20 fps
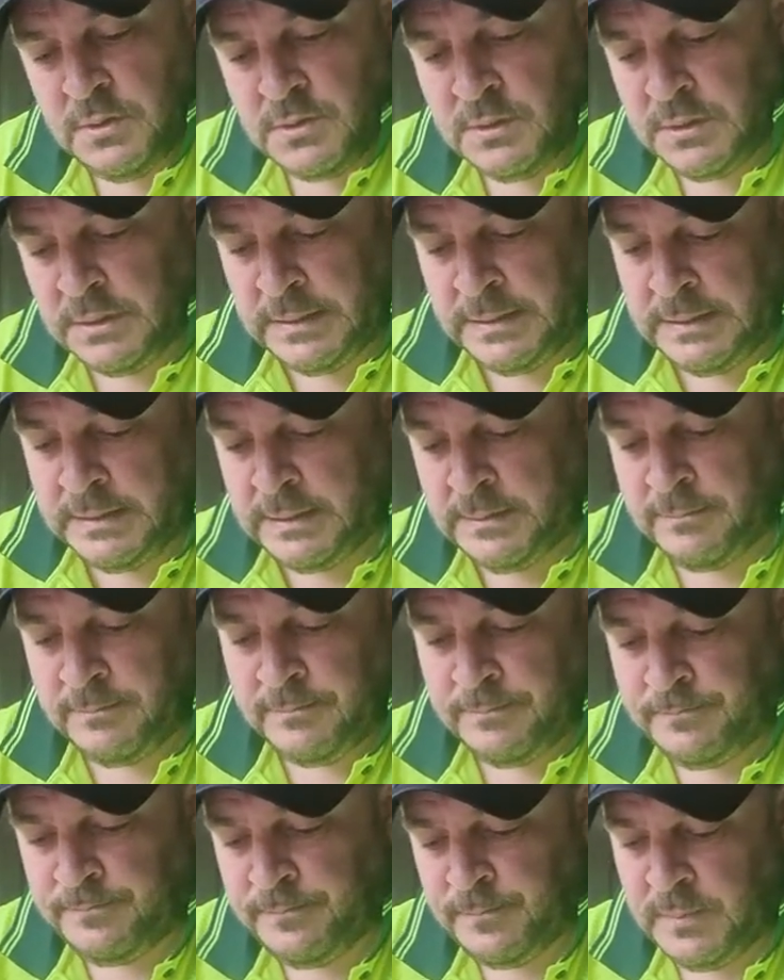
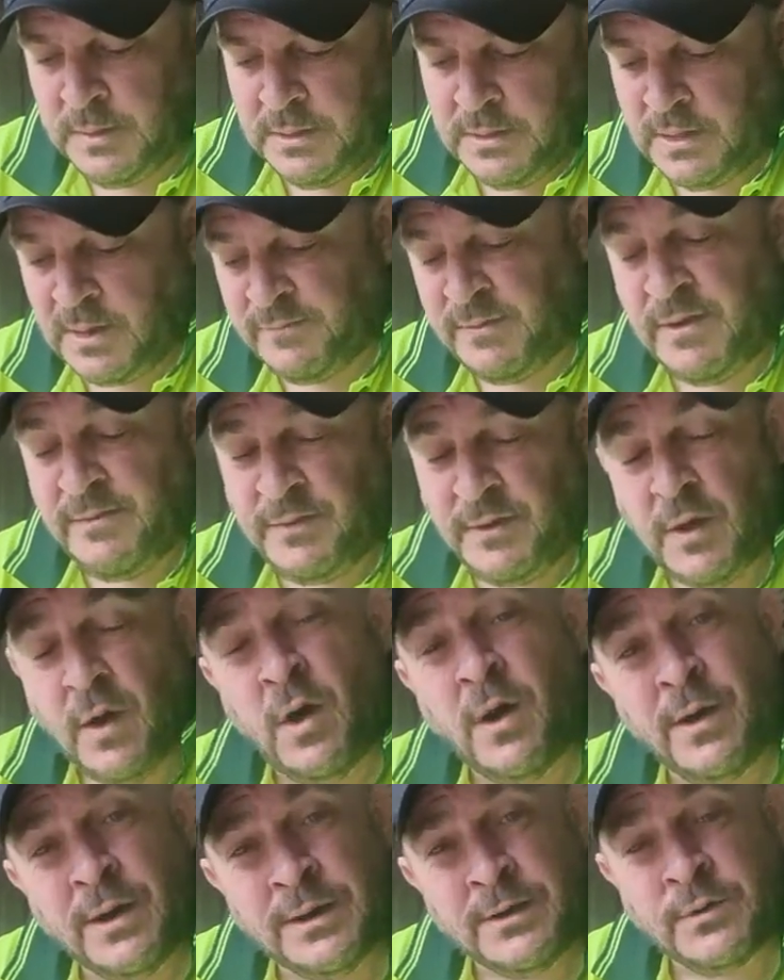I've even
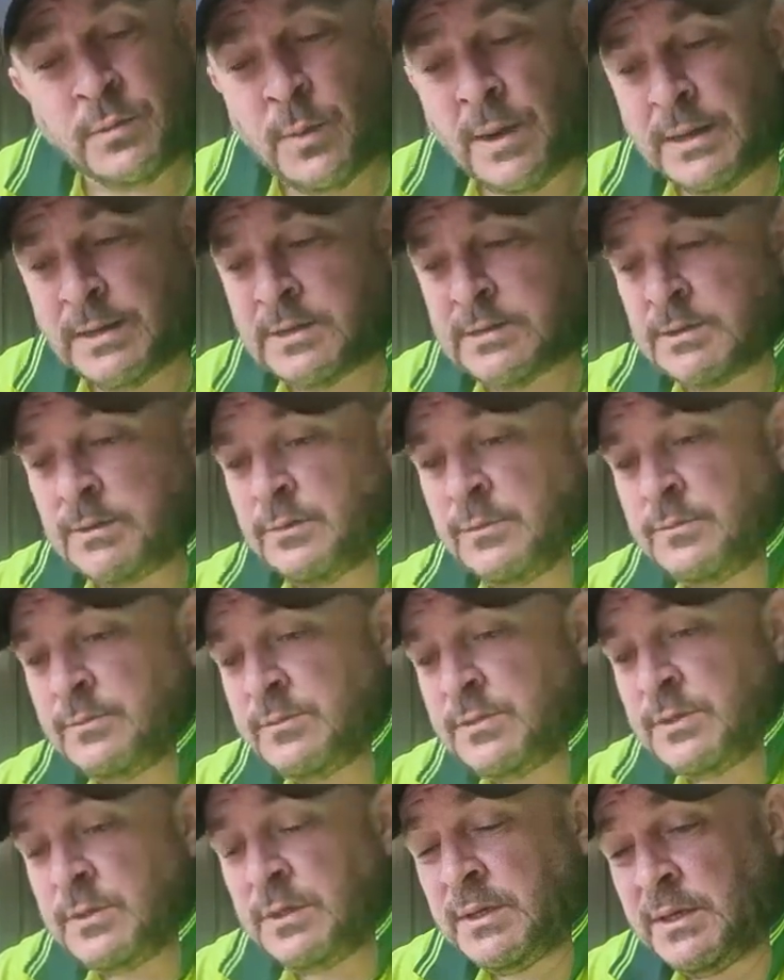ironed wax on,
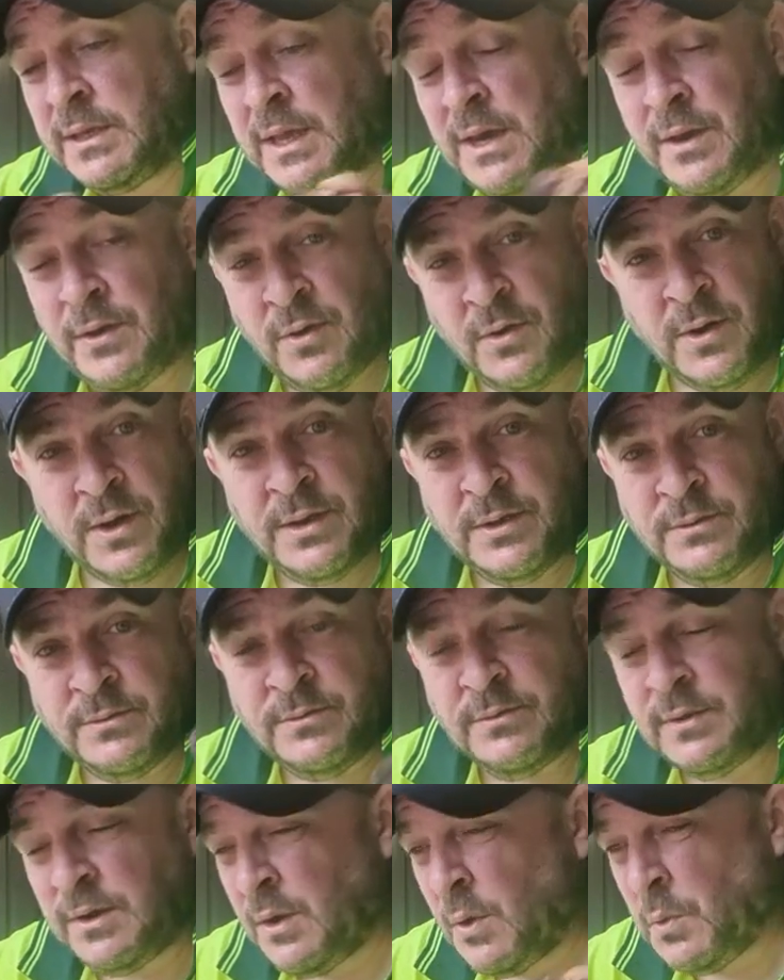so you can get an iron,
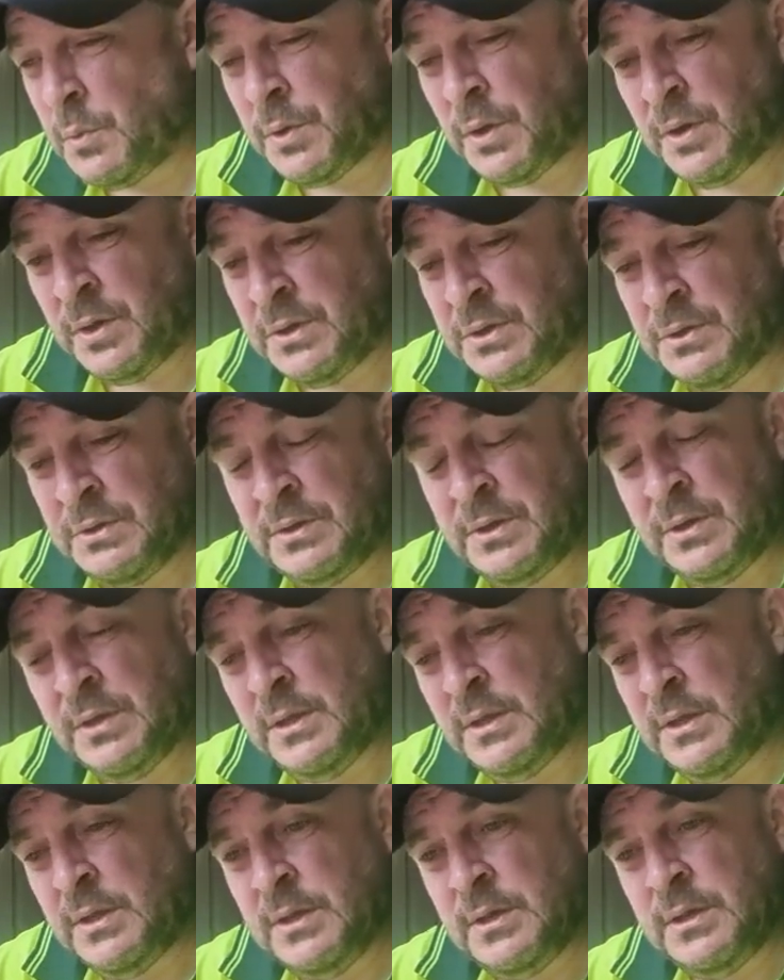an old iron,
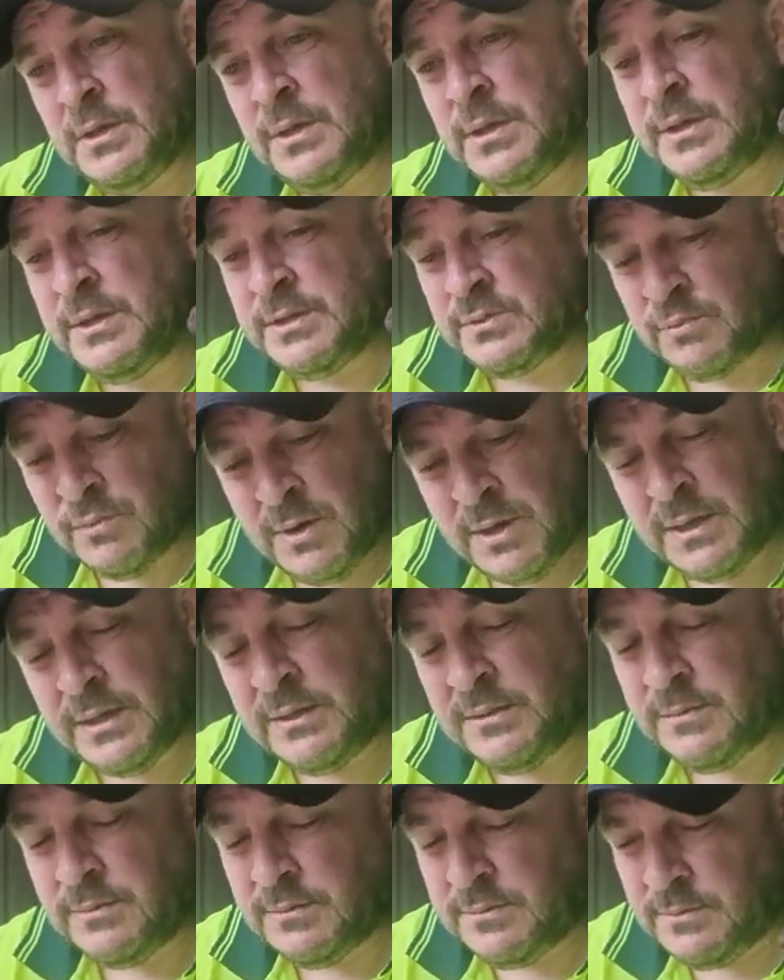and it's
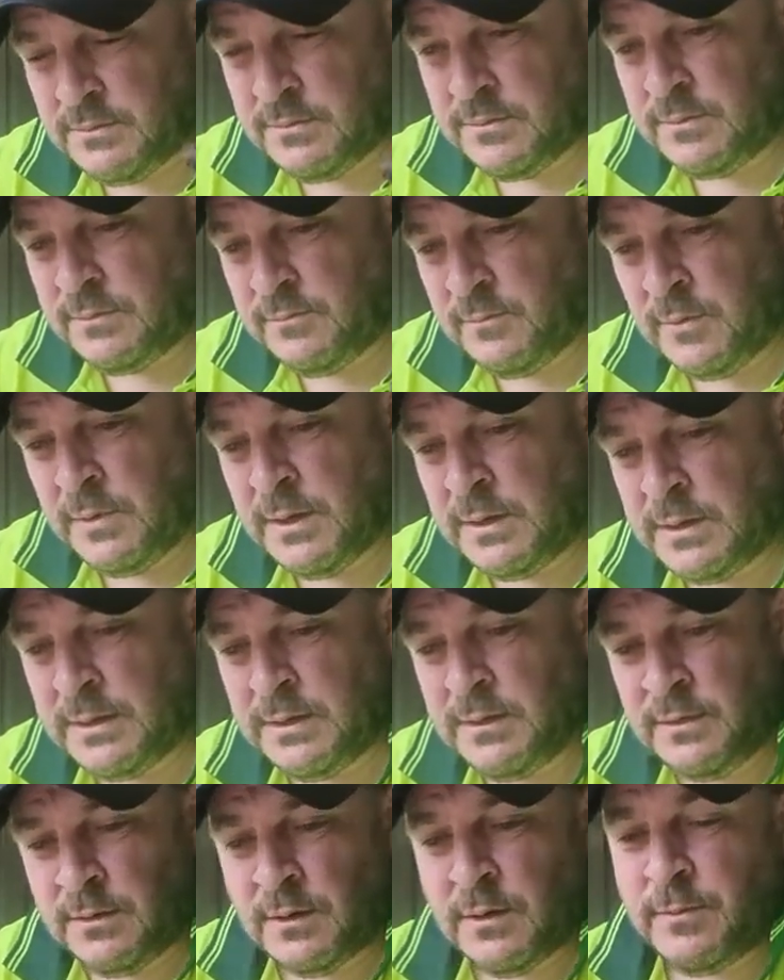really,
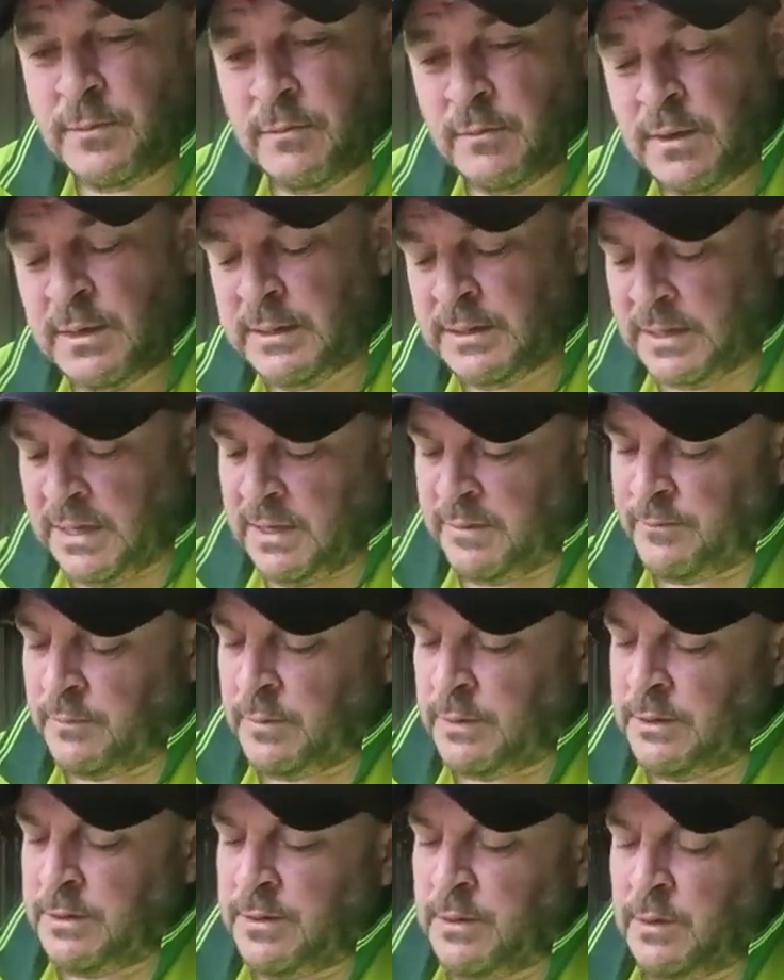you've got to be really careful
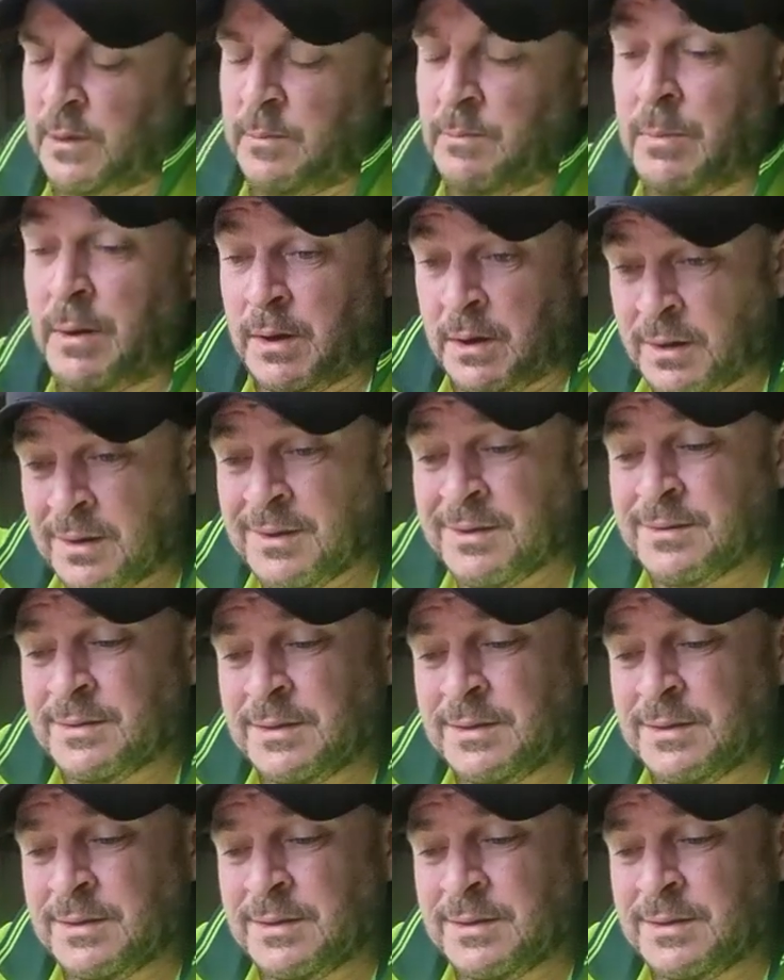when you do it. But